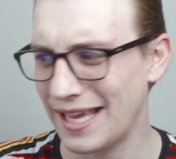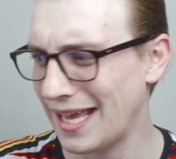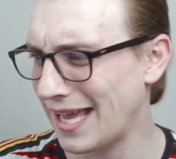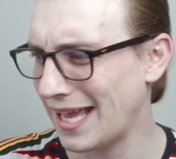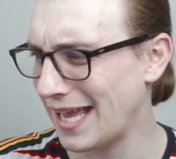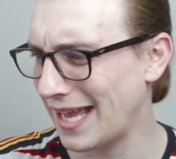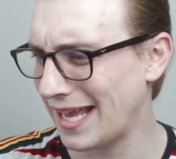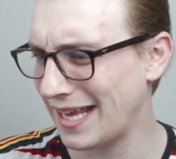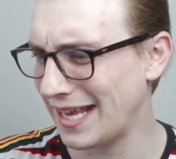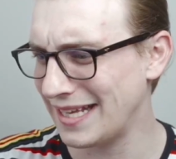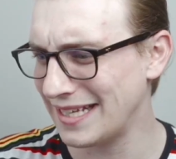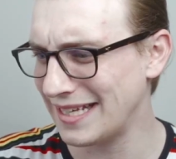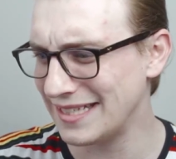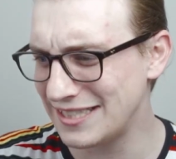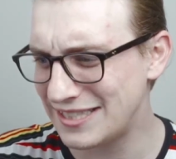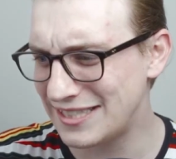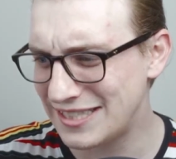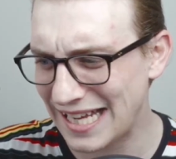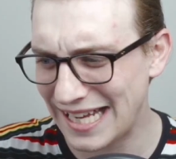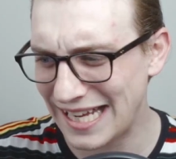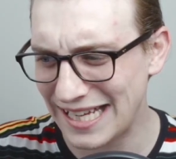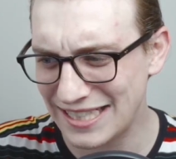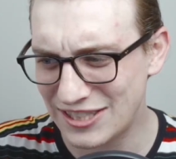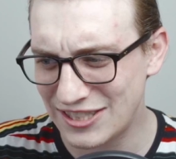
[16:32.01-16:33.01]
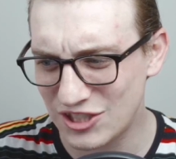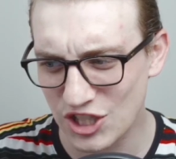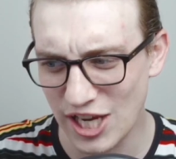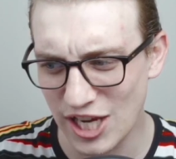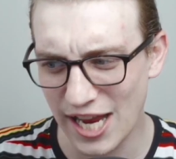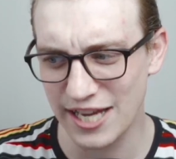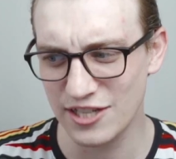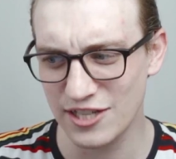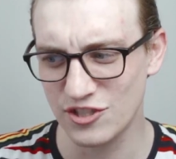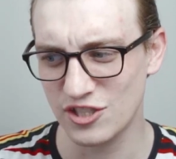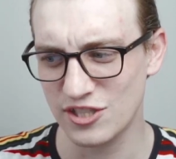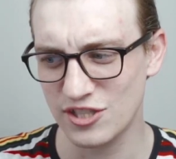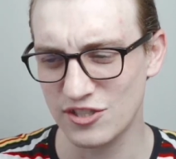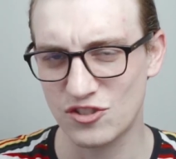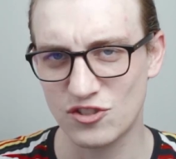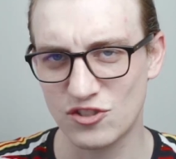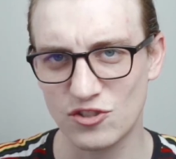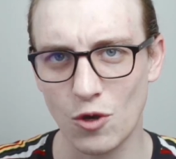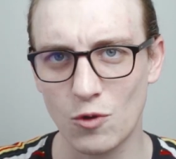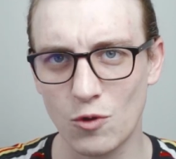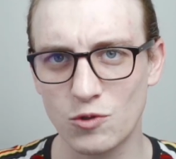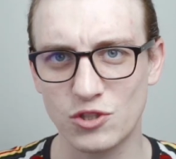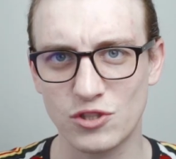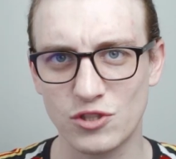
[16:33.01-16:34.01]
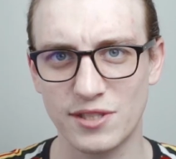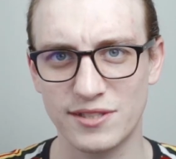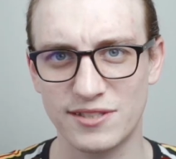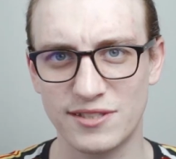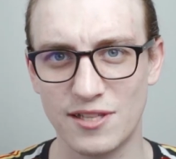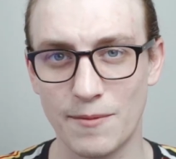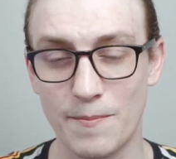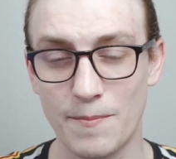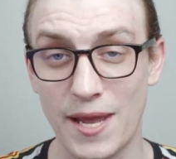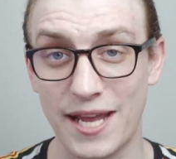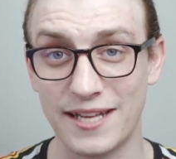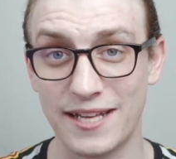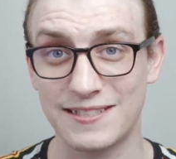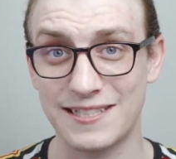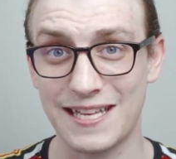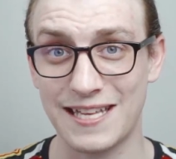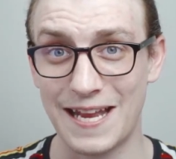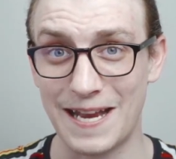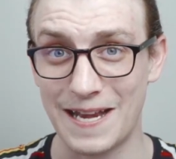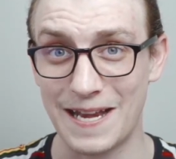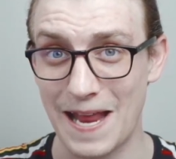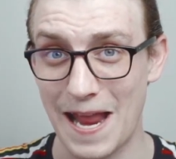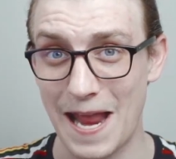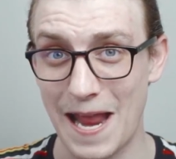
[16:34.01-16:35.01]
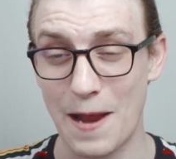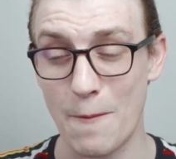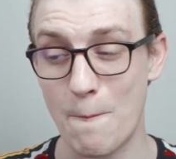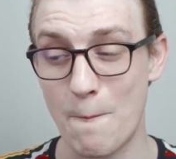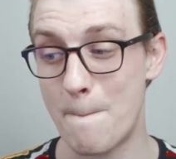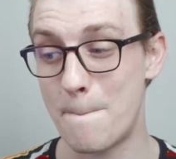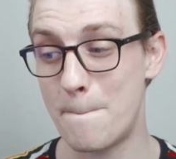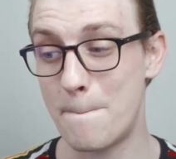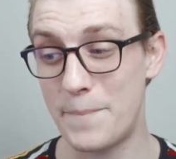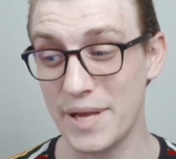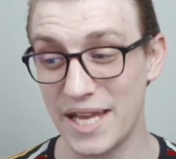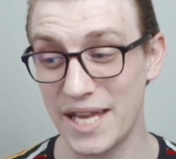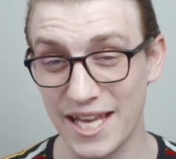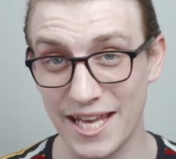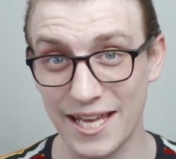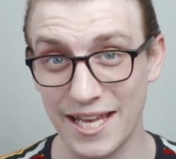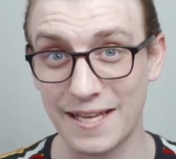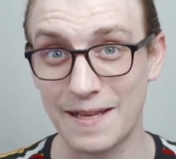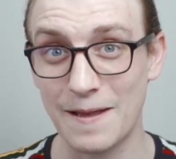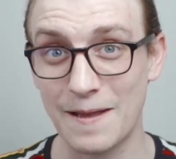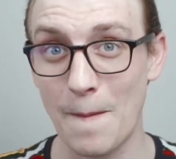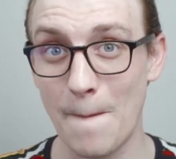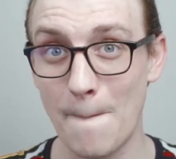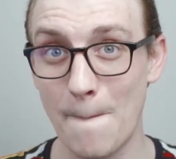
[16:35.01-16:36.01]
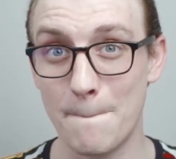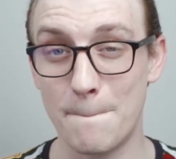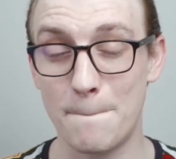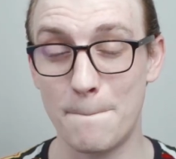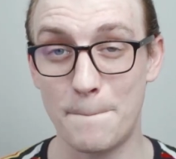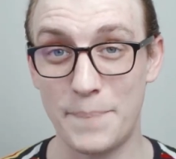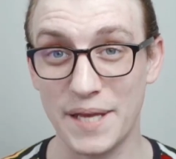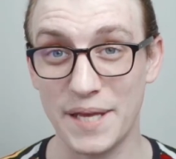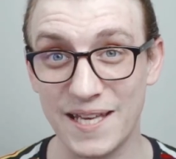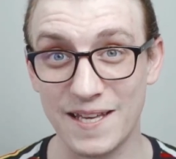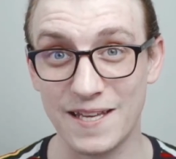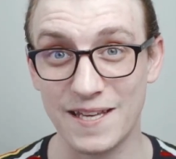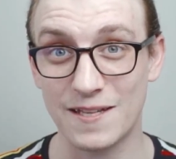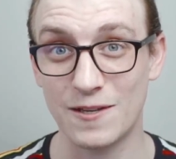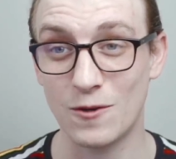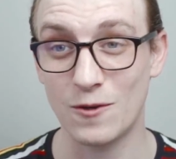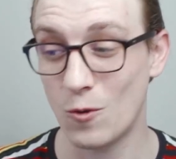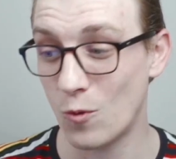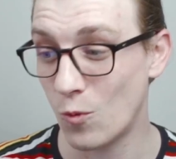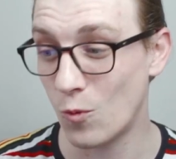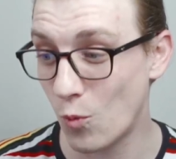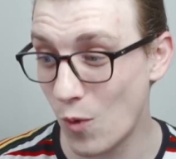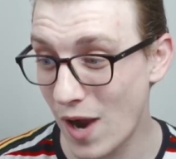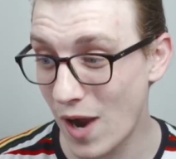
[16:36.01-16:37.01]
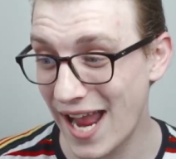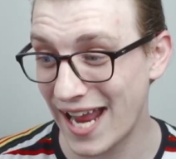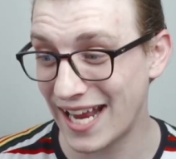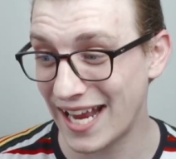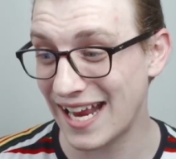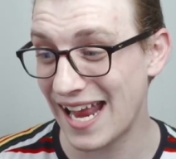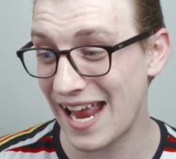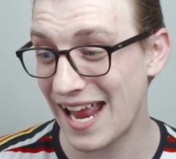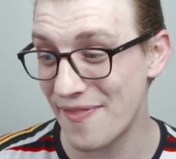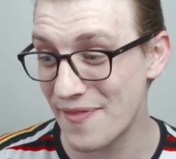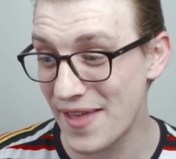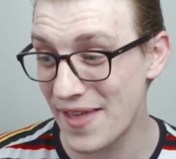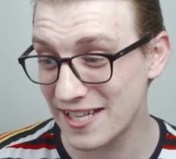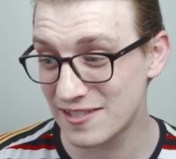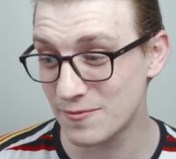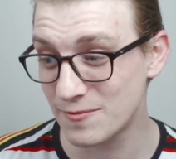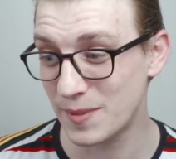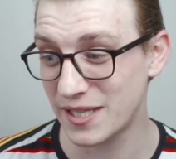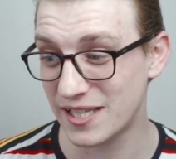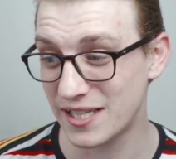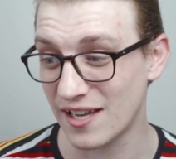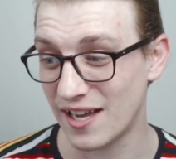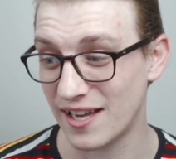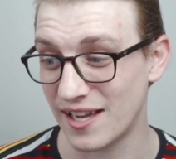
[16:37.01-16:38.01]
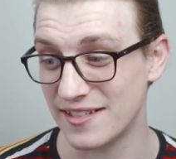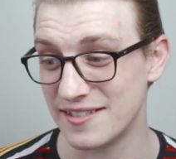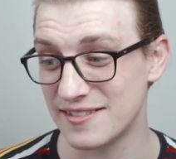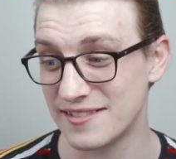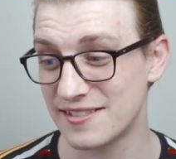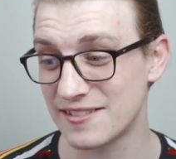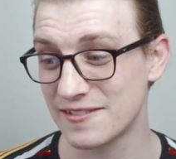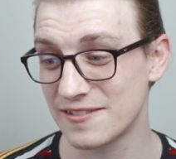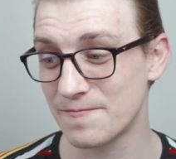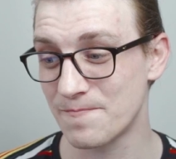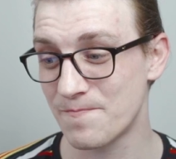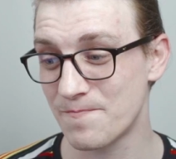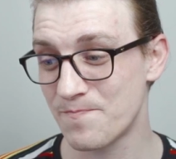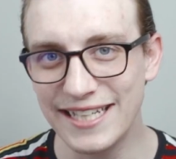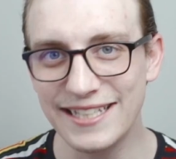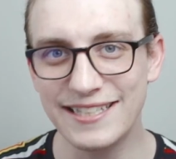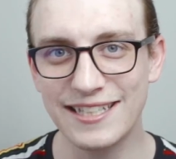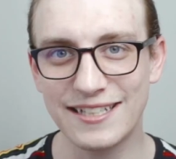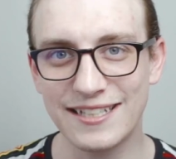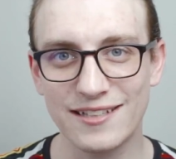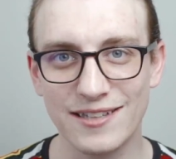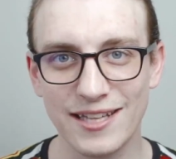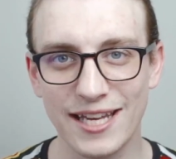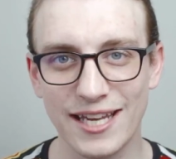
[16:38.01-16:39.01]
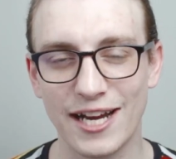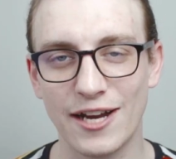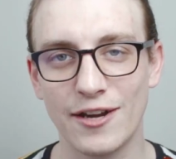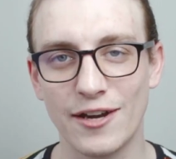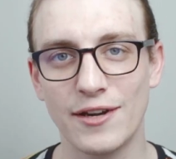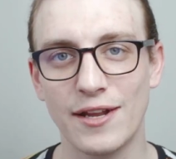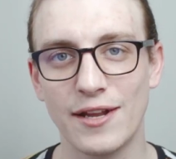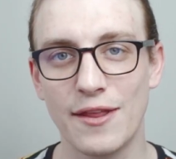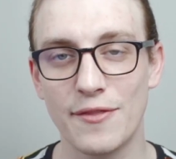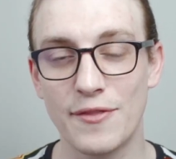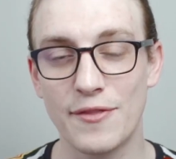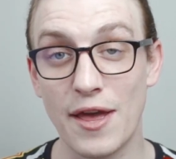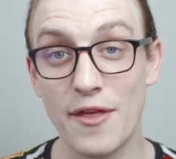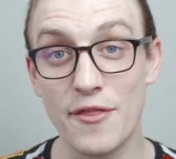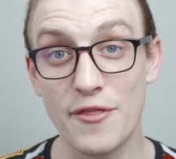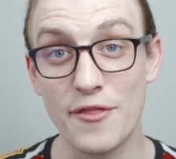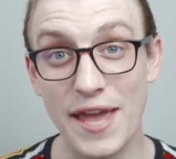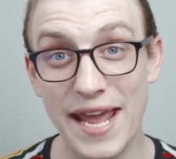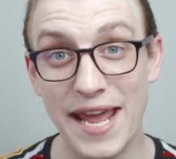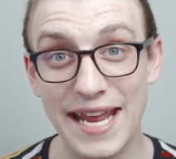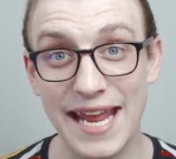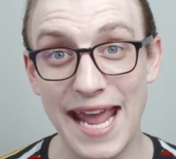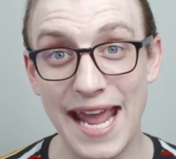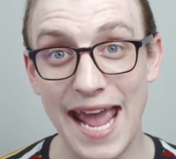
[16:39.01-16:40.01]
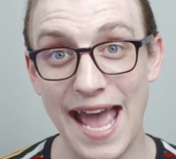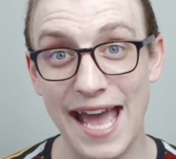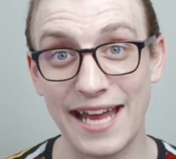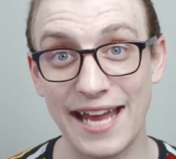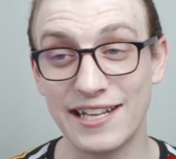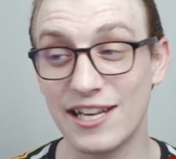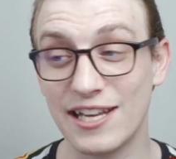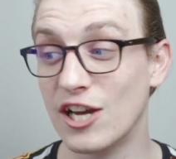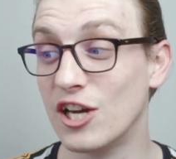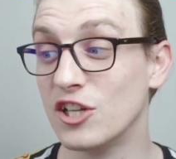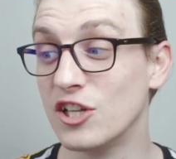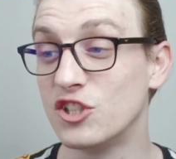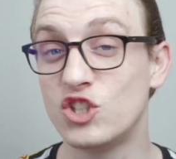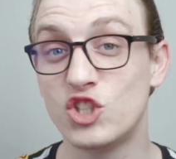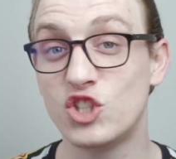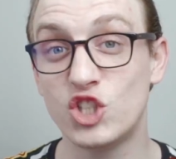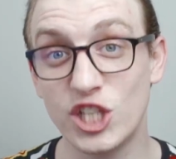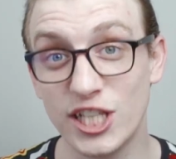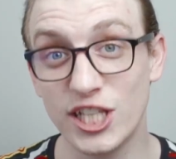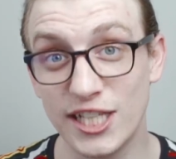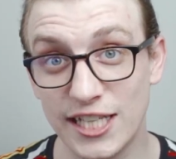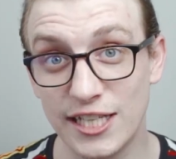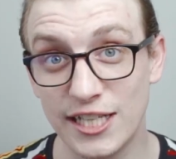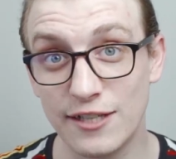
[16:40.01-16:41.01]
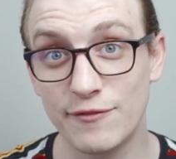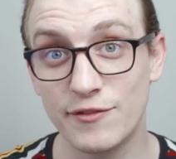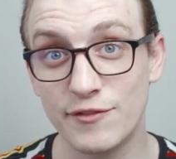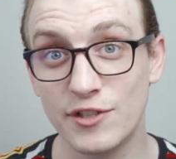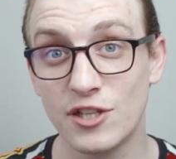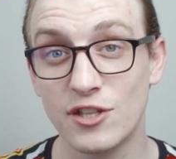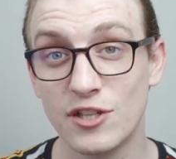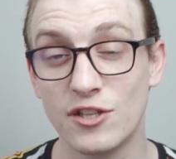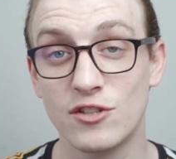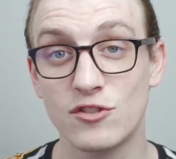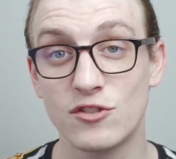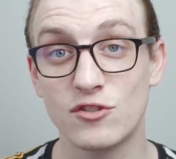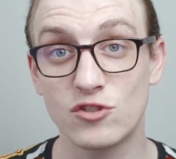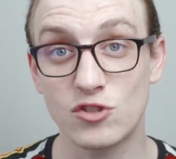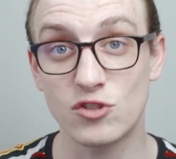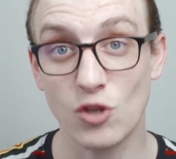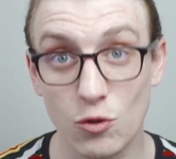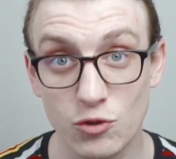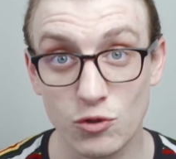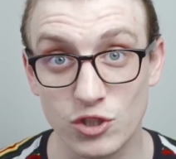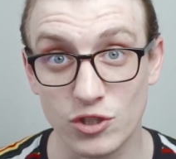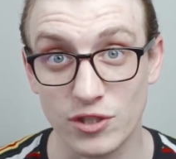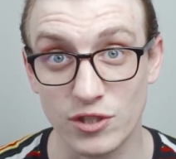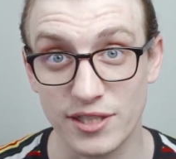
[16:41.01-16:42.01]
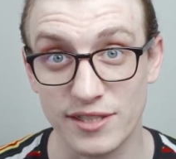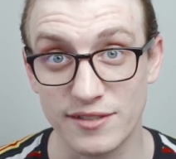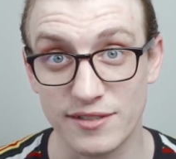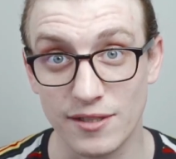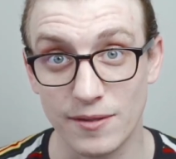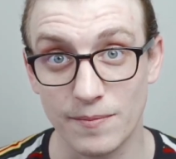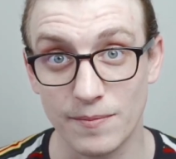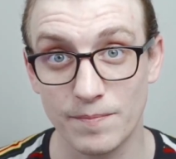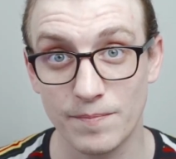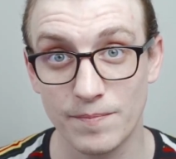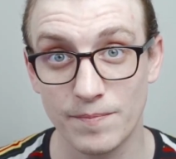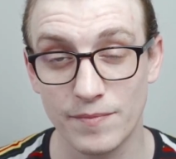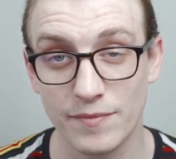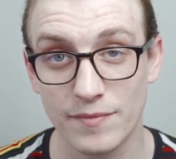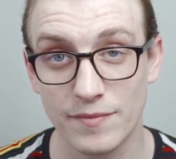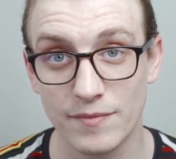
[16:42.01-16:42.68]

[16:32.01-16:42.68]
He changes socialist debates in a big way, and that's because he declared that they had achieved socialism,